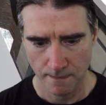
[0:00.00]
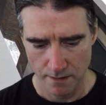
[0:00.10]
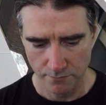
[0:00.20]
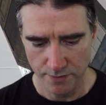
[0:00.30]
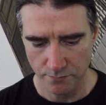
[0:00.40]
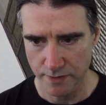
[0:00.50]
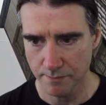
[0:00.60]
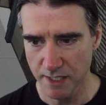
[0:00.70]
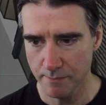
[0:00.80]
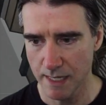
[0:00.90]
When the
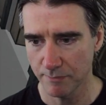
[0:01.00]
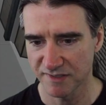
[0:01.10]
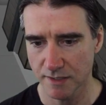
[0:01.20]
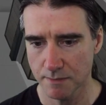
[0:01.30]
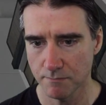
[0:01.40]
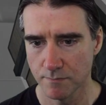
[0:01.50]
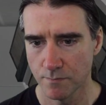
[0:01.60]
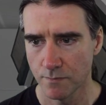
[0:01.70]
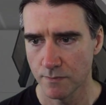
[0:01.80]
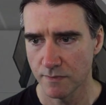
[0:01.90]
mini map is up,
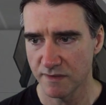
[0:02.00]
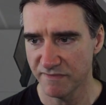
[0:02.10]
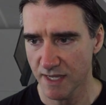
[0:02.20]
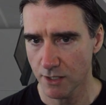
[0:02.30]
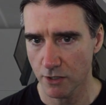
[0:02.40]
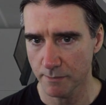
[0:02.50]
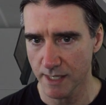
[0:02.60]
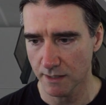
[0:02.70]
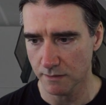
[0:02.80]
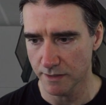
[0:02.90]
the van
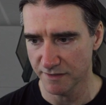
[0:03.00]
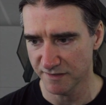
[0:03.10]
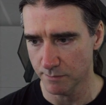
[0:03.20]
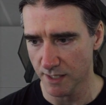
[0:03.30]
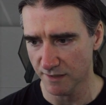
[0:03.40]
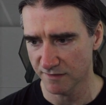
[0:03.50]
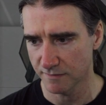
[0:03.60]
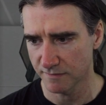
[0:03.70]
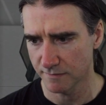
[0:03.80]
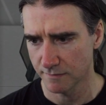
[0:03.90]
automatically hits the brakes.
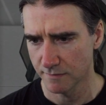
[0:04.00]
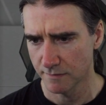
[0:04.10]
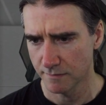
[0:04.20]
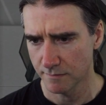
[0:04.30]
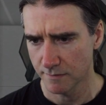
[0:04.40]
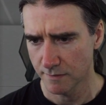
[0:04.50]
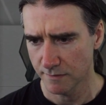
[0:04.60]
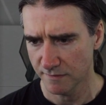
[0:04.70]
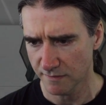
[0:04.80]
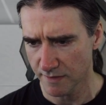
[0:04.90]

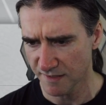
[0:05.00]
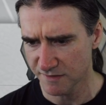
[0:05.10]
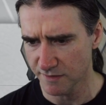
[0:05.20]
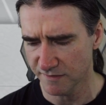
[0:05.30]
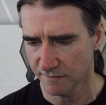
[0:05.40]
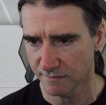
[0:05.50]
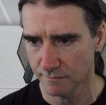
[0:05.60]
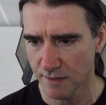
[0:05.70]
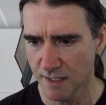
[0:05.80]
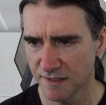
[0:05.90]
So that's just
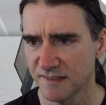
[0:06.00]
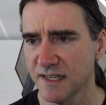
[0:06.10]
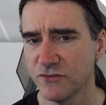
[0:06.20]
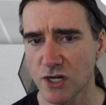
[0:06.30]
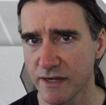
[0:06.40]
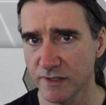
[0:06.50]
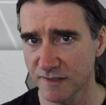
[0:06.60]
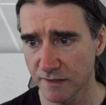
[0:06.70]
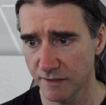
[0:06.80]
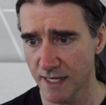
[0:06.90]
safe driving,
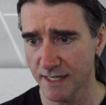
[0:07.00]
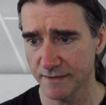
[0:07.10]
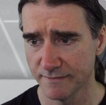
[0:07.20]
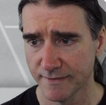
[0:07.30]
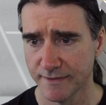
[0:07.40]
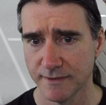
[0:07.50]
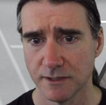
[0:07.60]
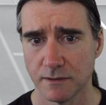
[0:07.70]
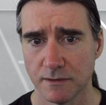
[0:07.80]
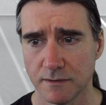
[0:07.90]
so you're not
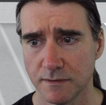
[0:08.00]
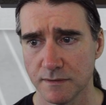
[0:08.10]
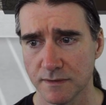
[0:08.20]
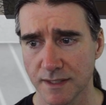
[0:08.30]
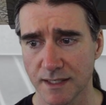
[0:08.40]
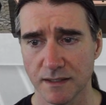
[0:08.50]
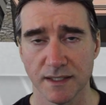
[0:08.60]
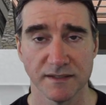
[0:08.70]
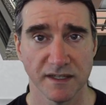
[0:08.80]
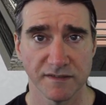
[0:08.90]
kind of
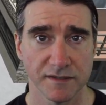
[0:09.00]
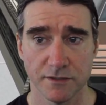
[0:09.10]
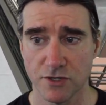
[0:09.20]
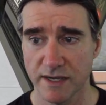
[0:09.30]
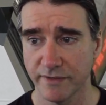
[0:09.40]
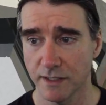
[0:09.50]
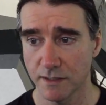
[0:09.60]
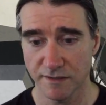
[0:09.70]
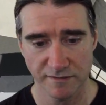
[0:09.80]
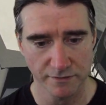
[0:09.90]
like texting and driving, I
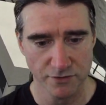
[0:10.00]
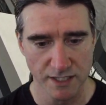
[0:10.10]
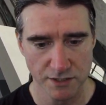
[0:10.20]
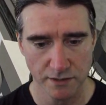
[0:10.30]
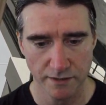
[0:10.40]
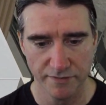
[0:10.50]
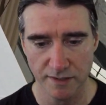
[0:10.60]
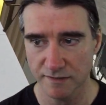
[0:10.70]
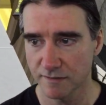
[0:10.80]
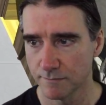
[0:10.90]
guess, and crashing into
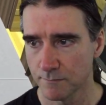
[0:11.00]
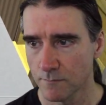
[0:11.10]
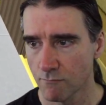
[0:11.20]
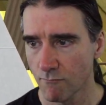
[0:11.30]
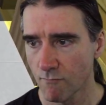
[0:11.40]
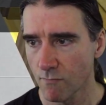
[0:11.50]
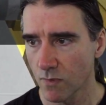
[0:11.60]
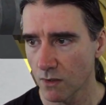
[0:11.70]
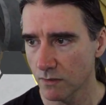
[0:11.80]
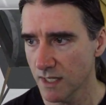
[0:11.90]
things.
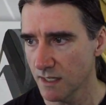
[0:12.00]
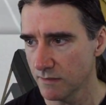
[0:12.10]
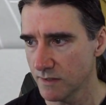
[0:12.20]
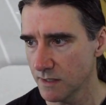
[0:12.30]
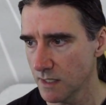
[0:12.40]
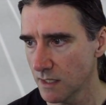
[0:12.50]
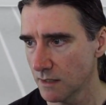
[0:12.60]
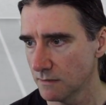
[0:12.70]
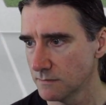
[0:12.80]
Okay, the